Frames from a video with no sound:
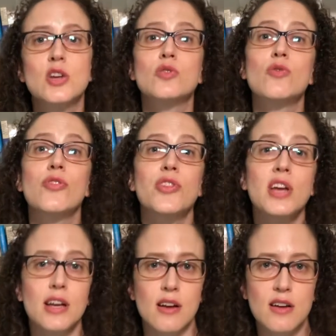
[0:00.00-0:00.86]
to
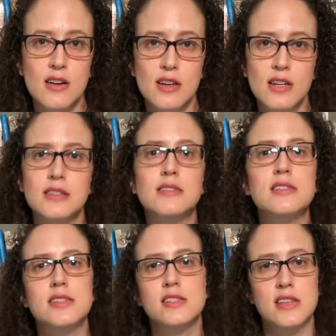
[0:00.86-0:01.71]
think that
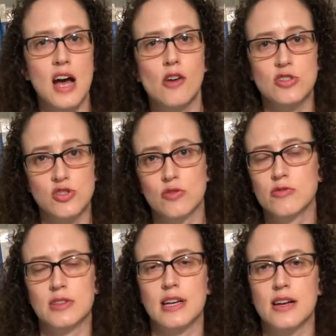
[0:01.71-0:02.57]
this is how it should
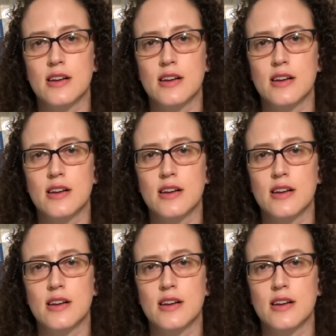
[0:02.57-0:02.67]
look like.